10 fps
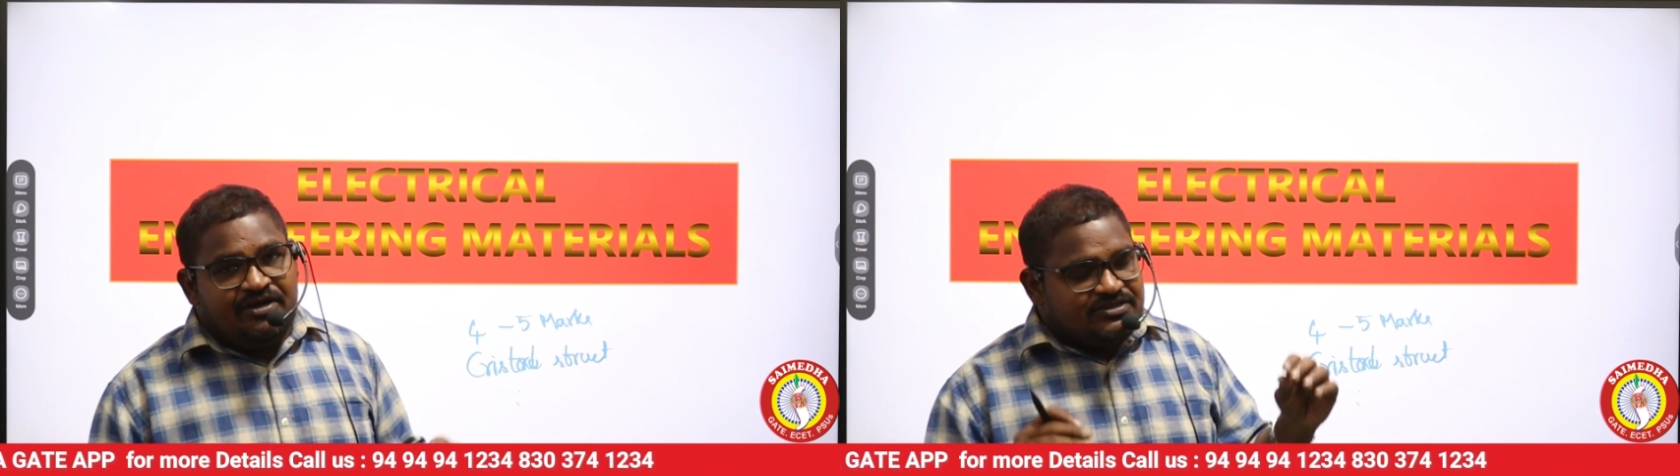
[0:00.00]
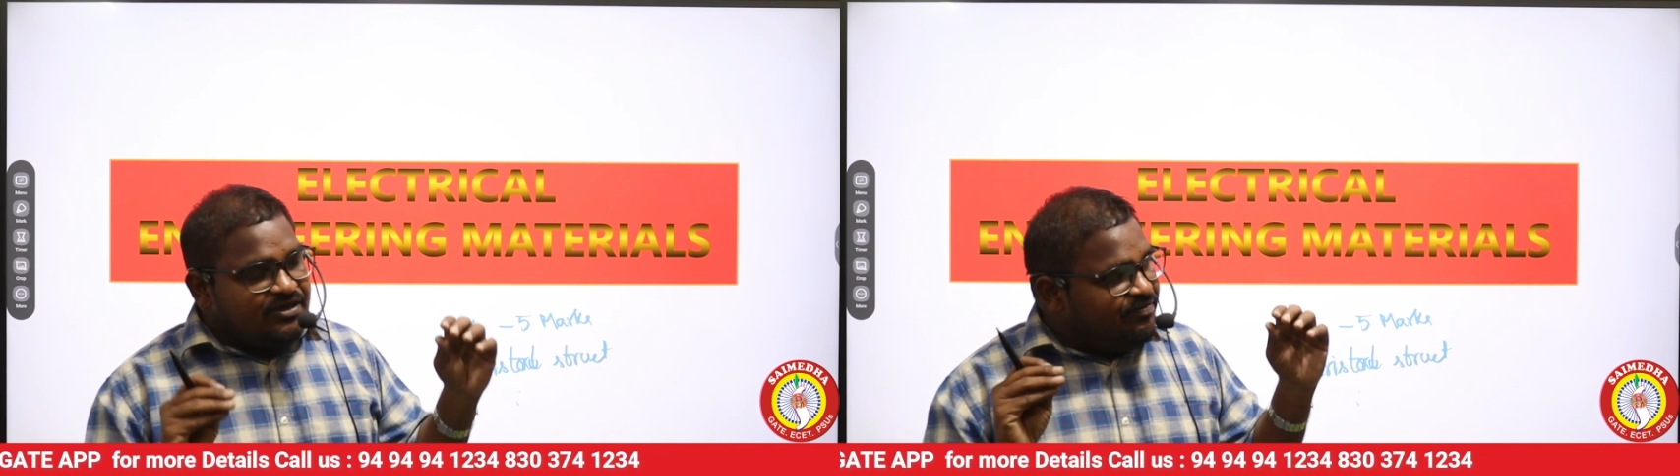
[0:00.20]

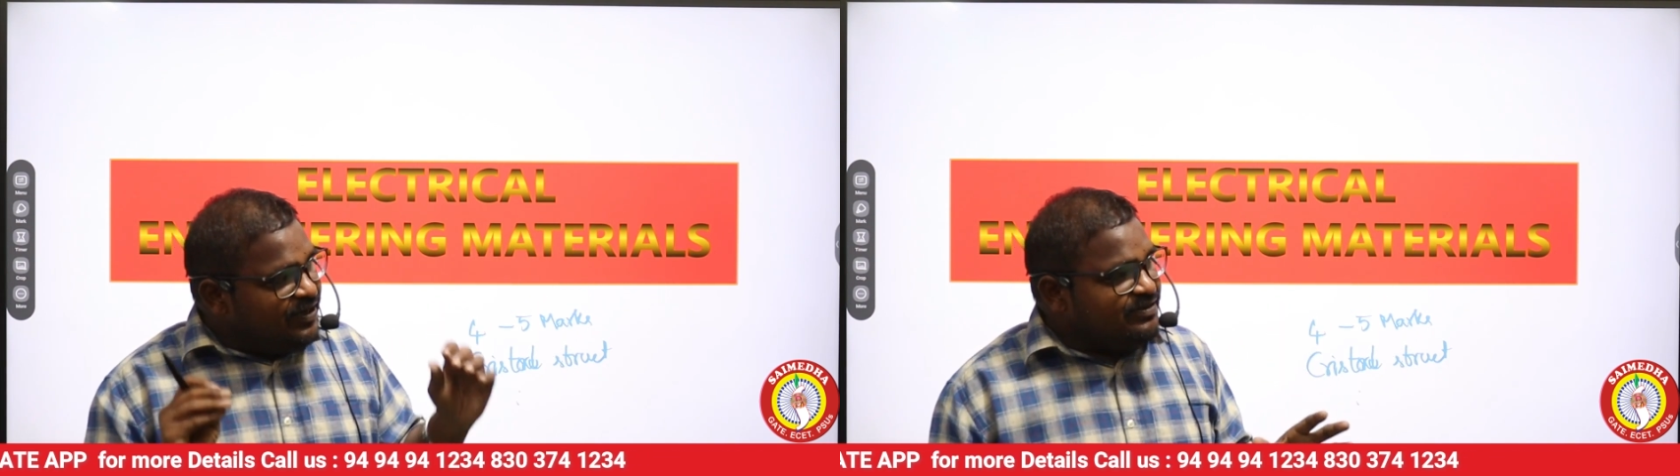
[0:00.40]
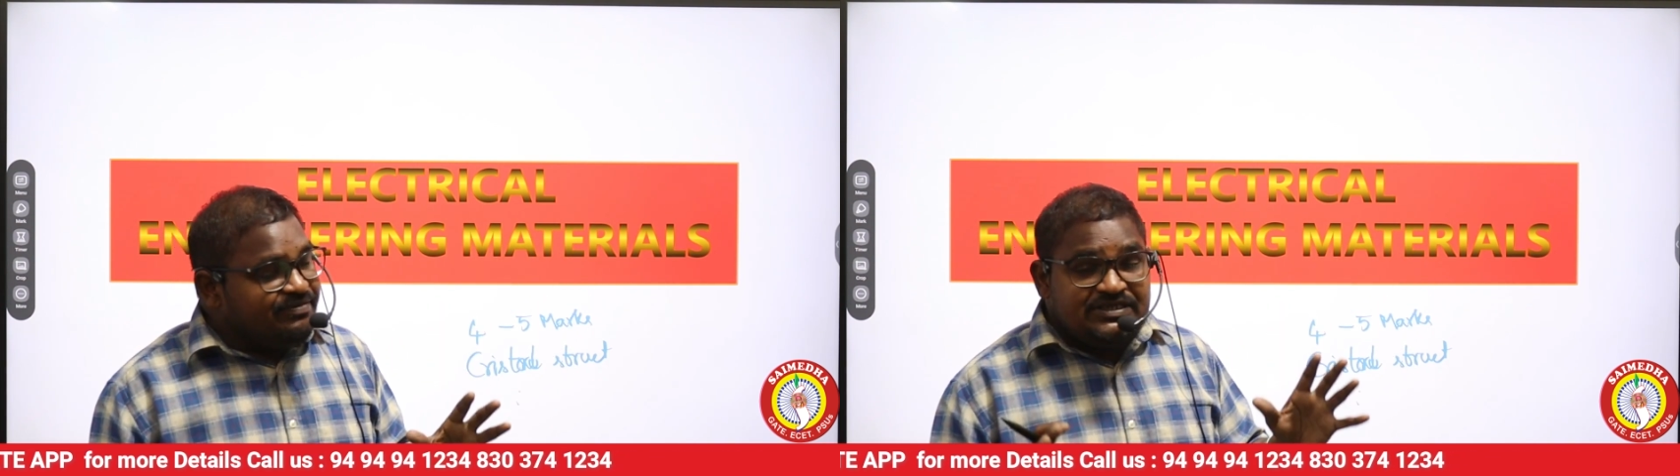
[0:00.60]
so
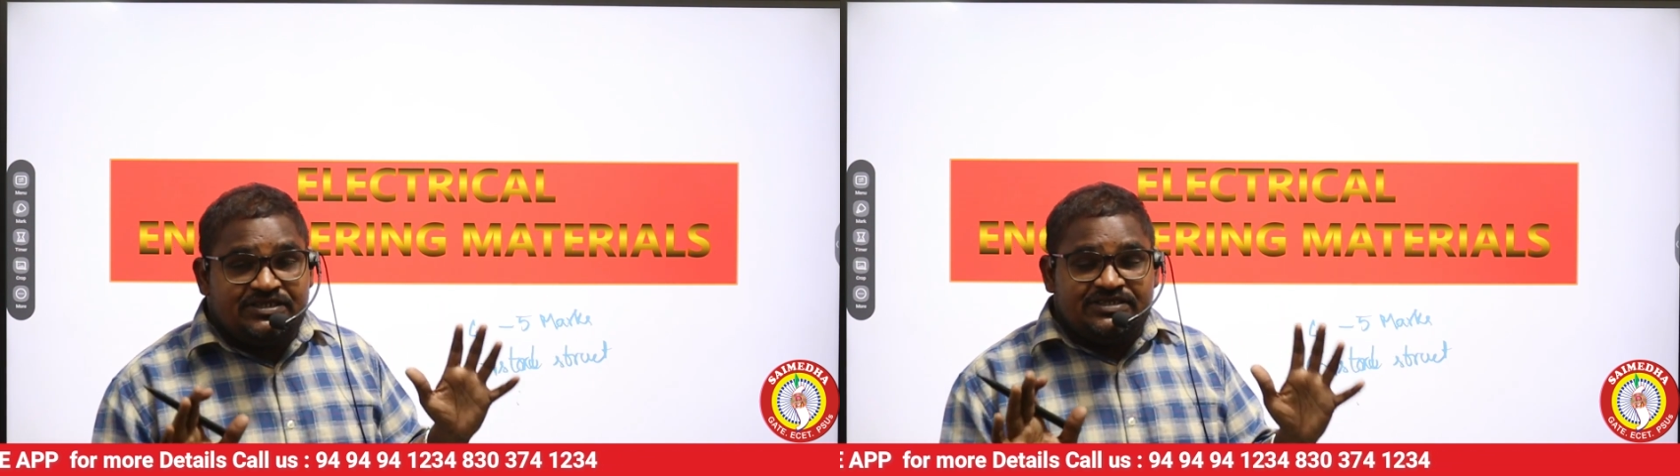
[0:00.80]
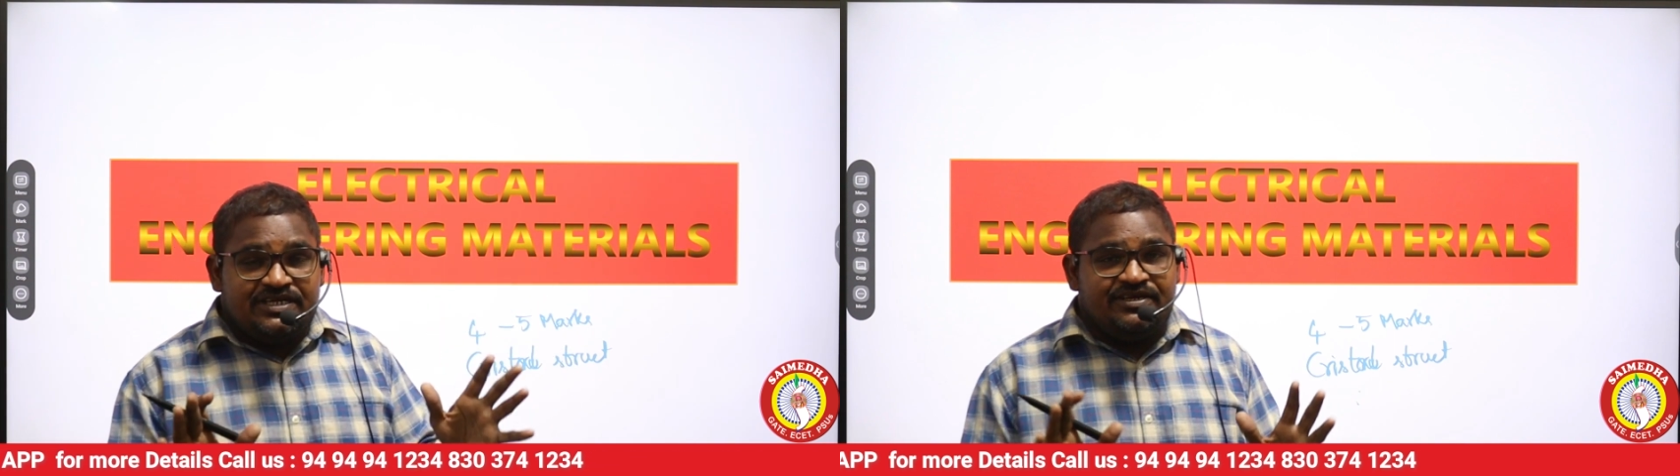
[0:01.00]
but my
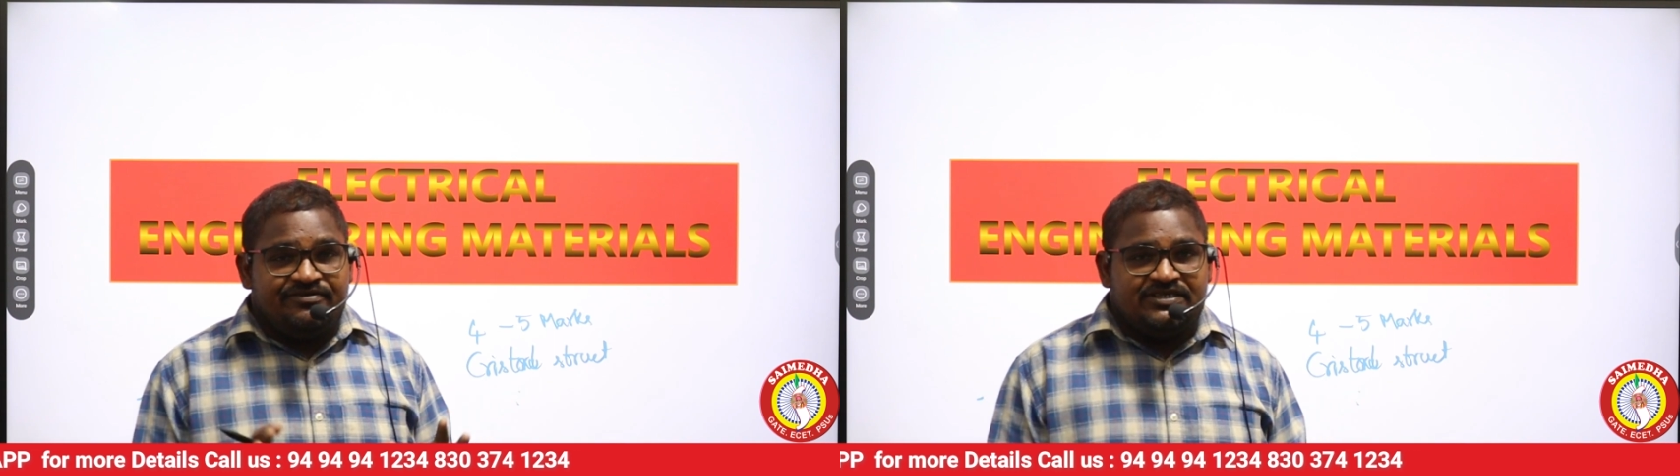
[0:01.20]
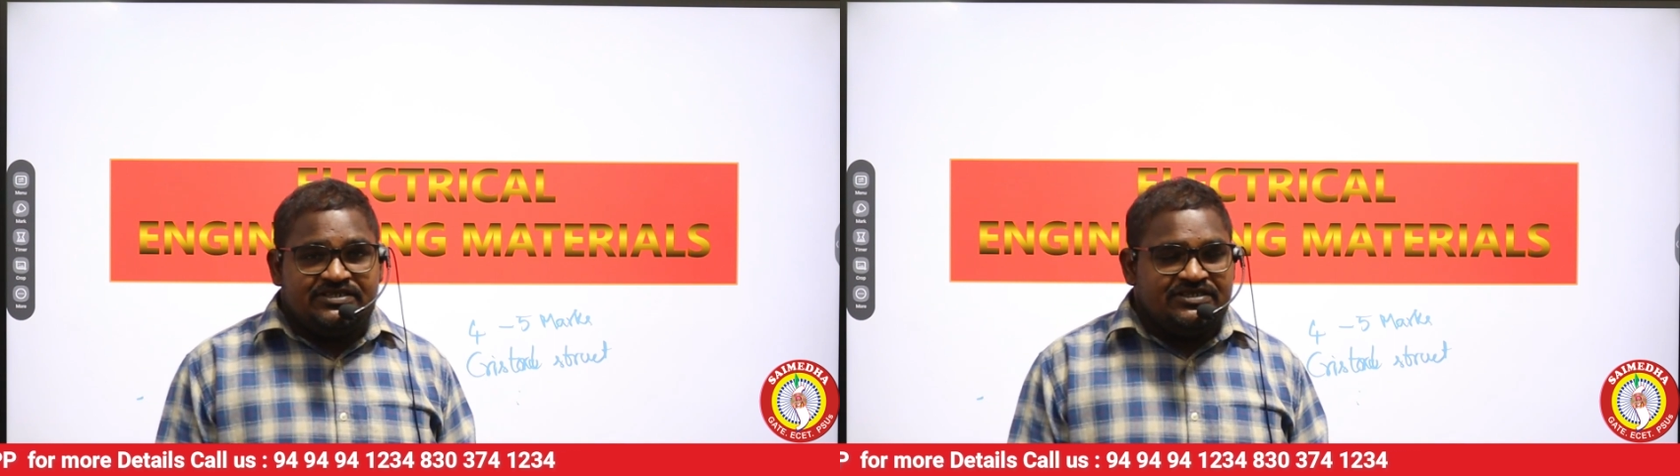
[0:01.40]
sincere
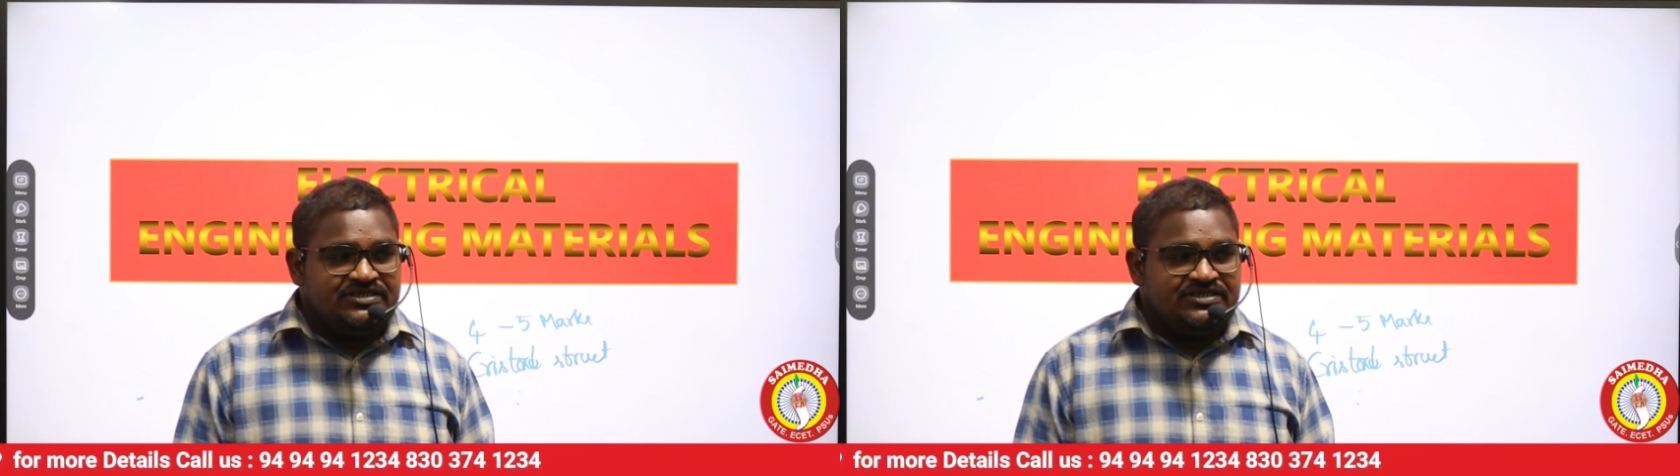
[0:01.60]
request